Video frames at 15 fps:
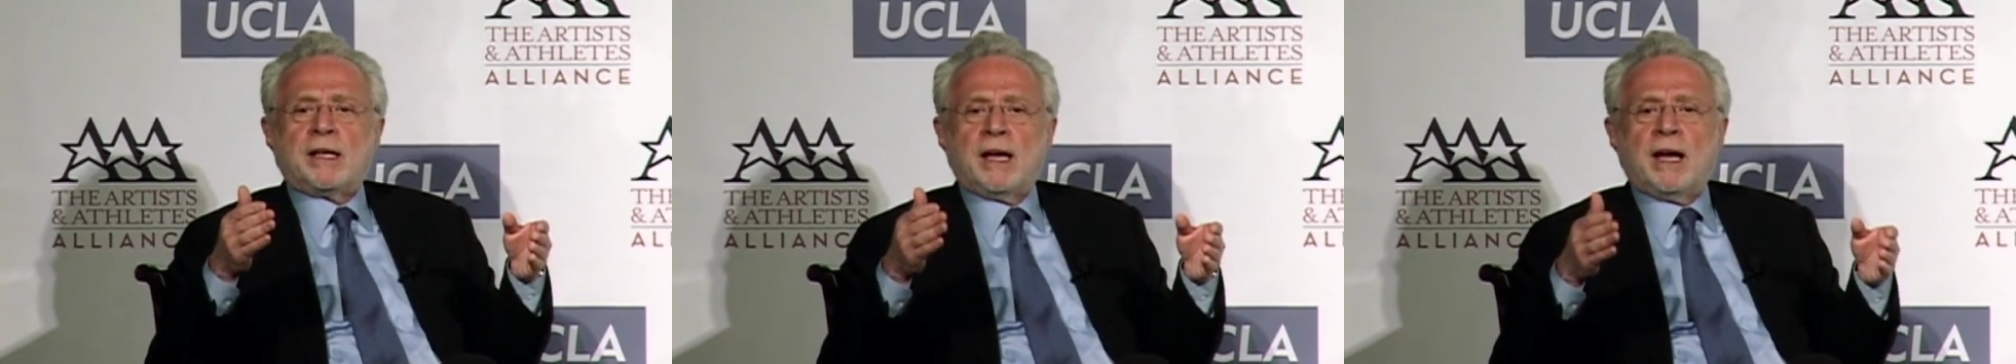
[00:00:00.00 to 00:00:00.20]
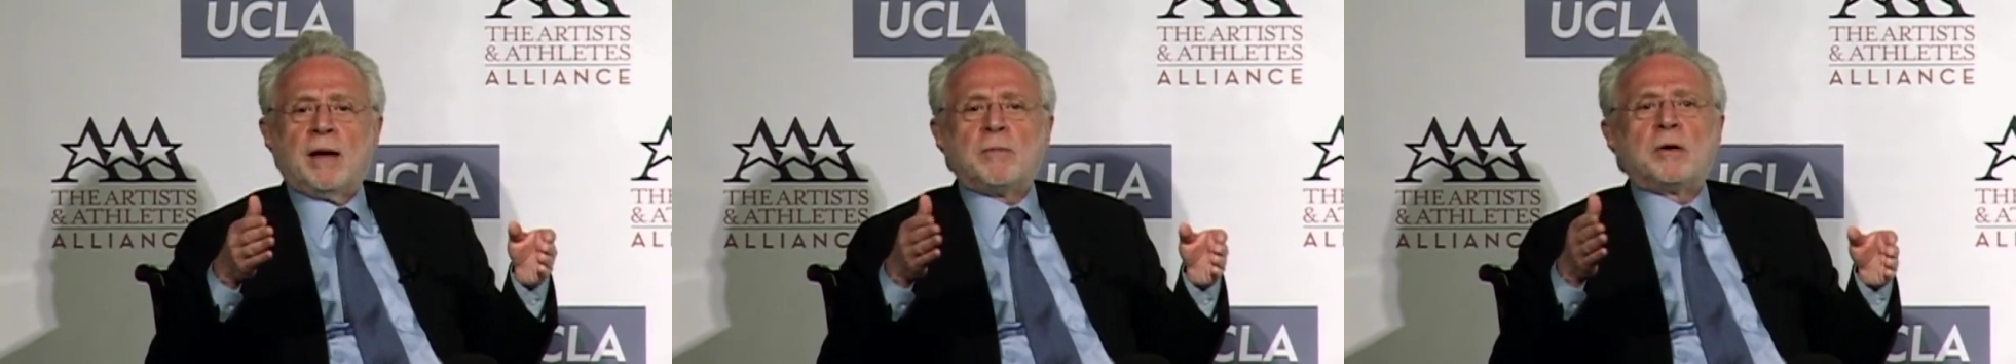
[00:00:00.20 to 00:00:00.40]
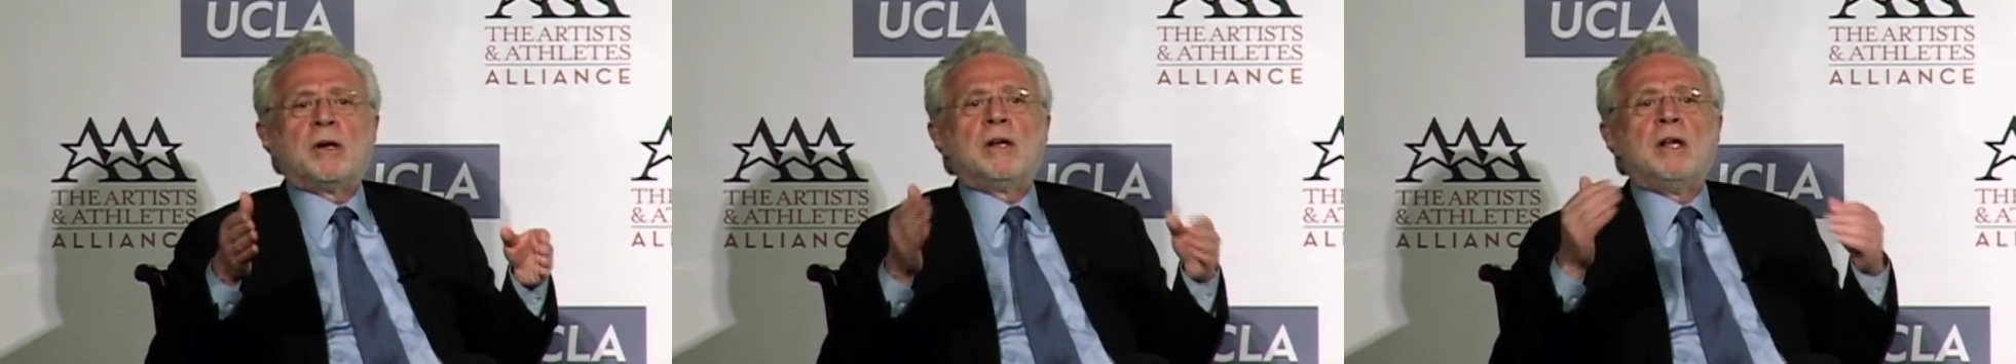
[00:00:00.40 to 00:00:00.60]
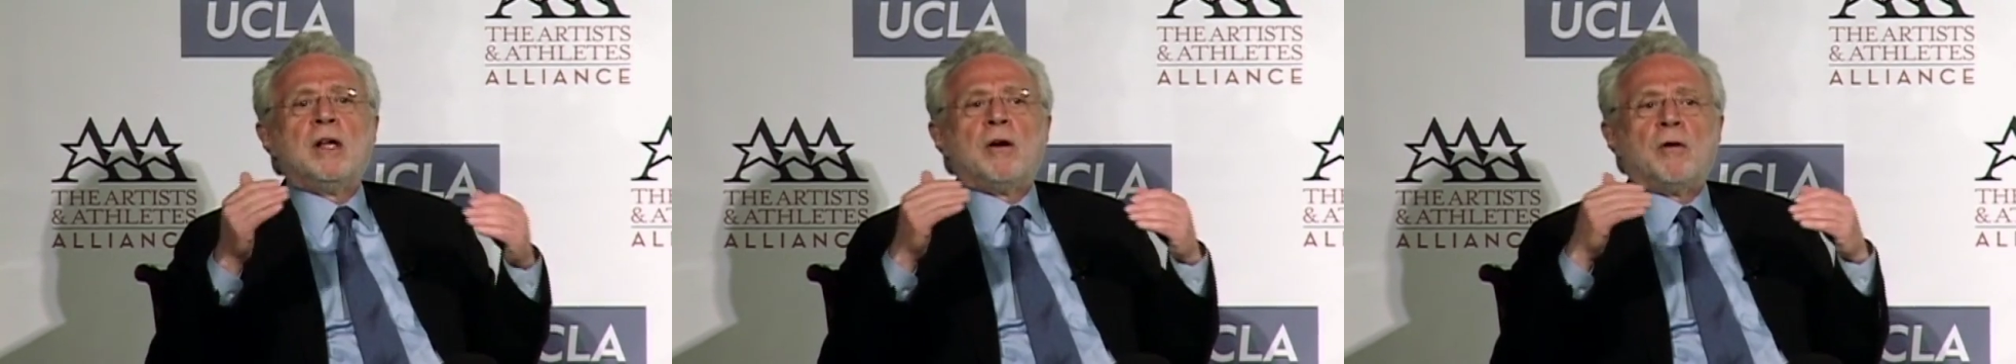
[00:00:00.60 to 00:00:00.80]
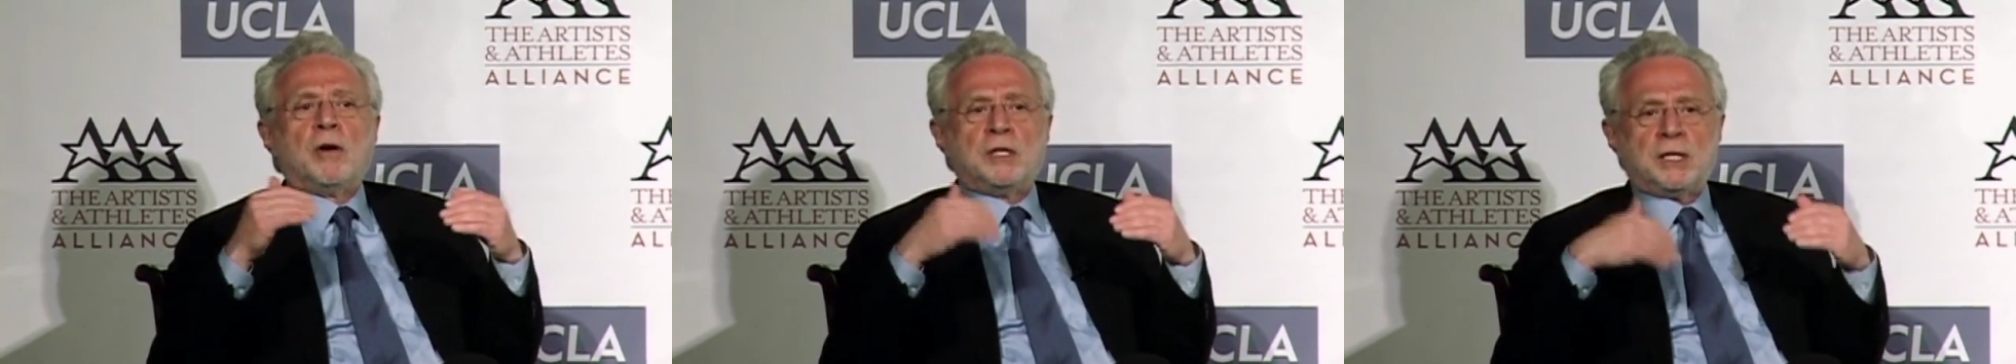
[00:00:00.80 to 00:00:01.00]
camera
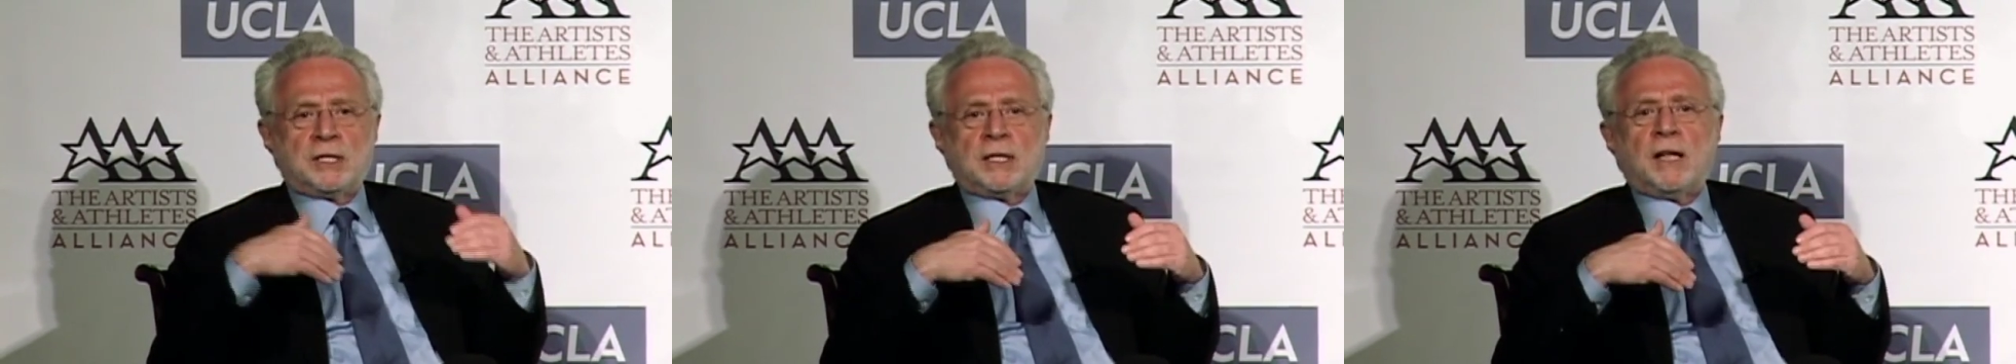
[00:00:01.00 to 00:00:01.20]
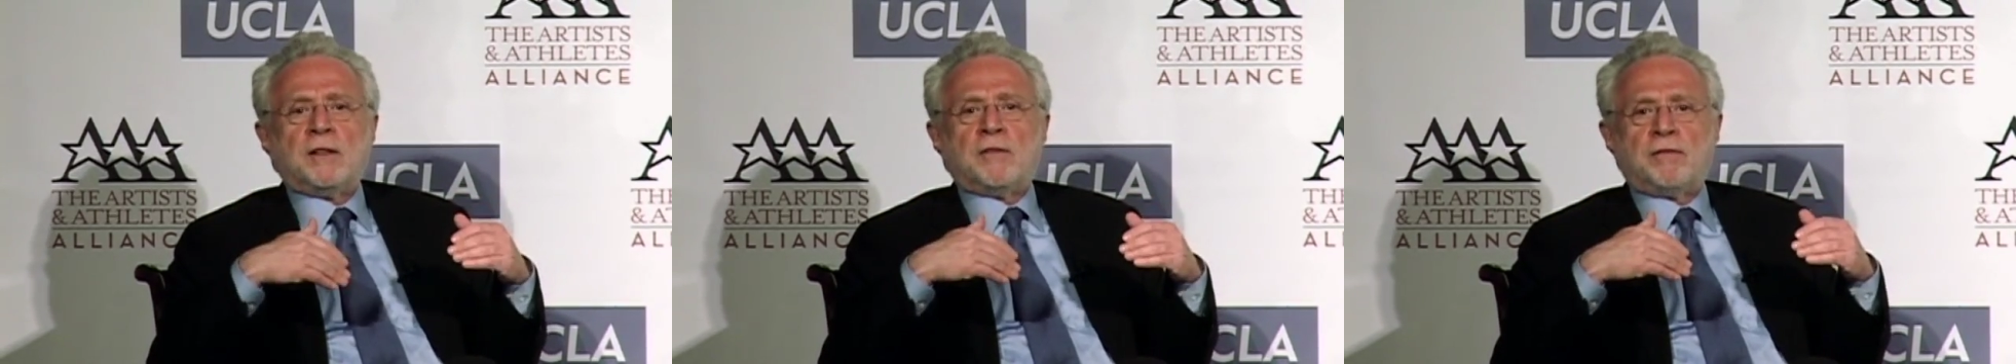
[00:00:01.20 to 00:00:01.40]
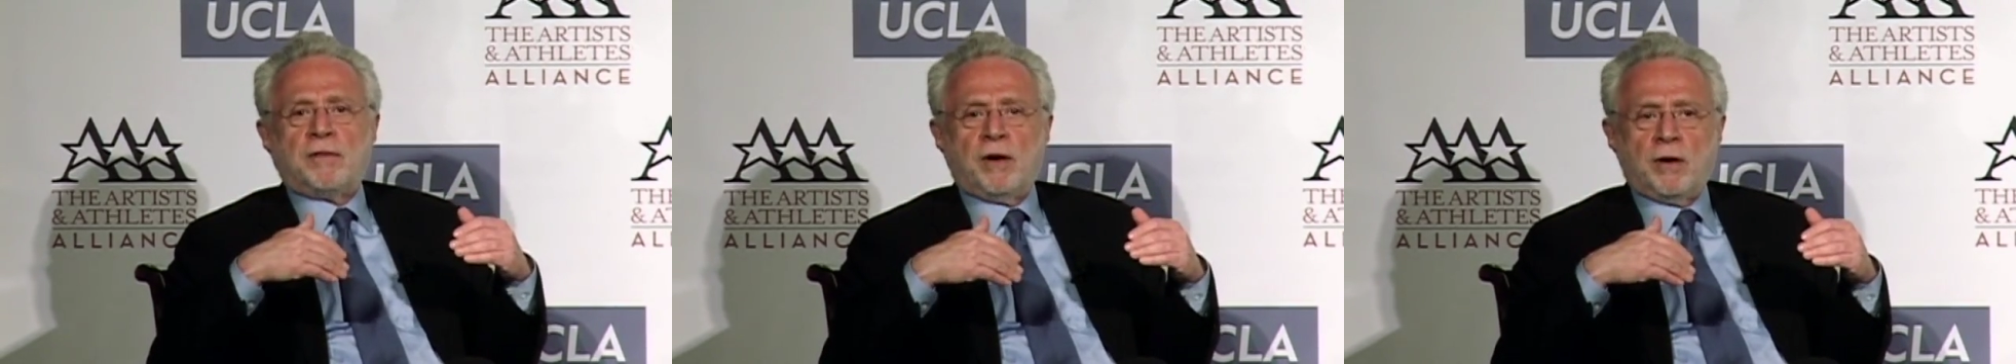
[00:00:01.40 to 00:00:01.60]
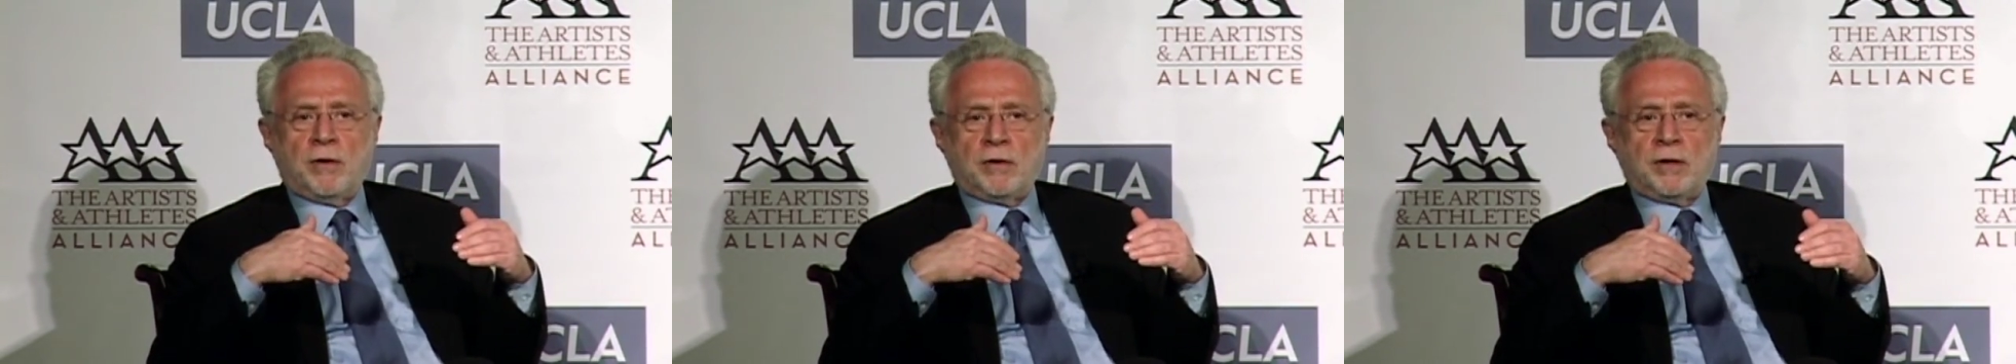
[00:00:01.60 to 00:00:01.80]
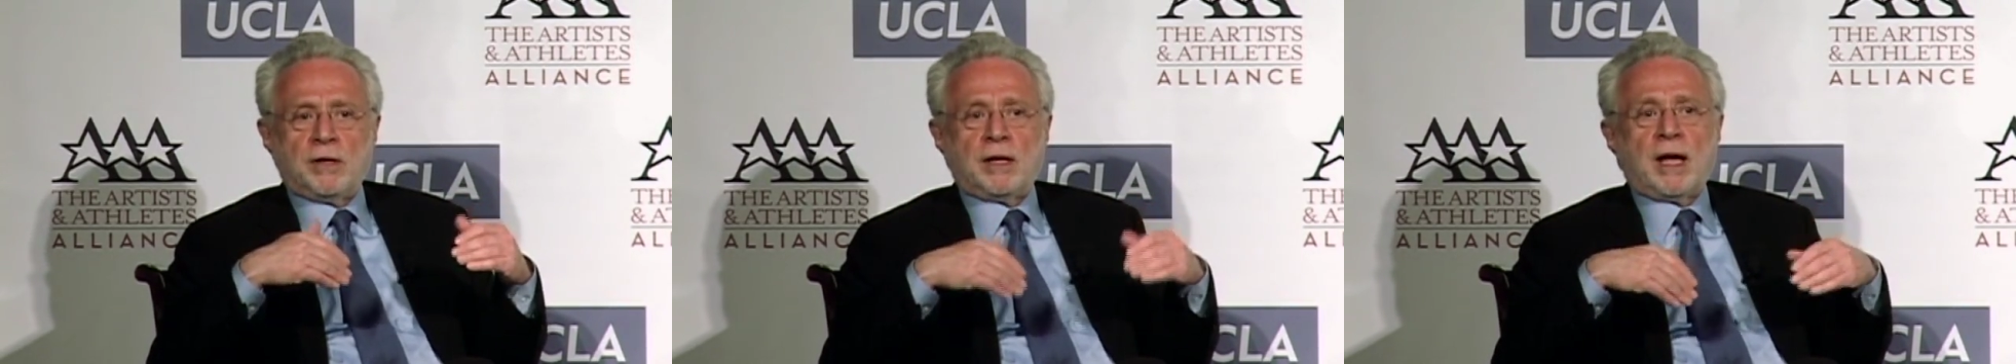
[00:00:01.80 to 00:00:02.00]
or just on the
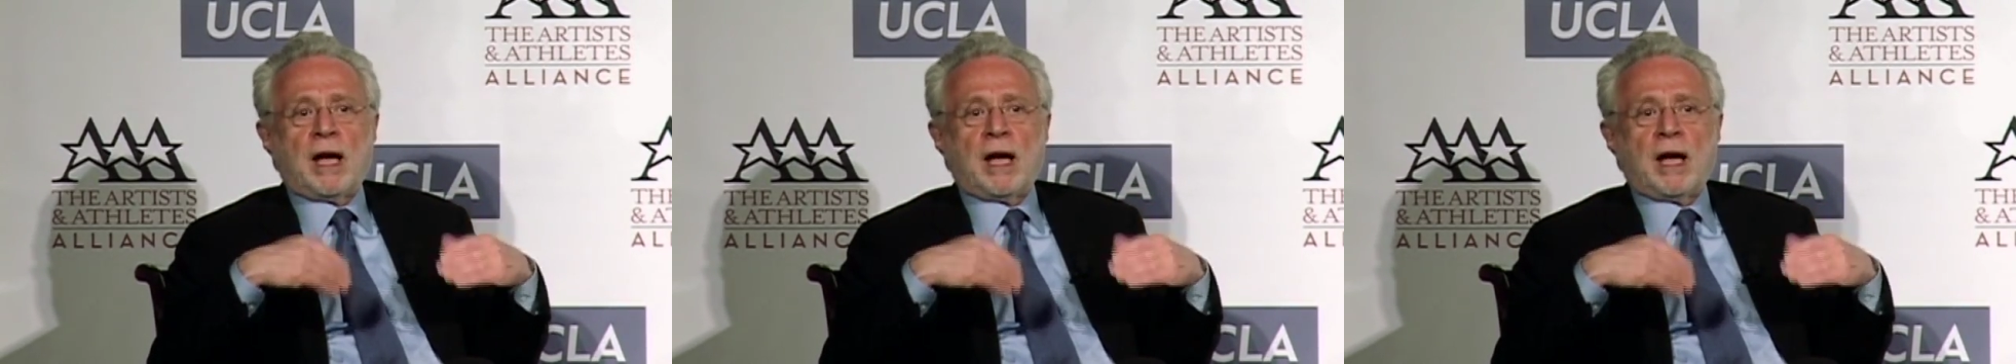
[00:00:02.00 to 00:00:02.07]
phone.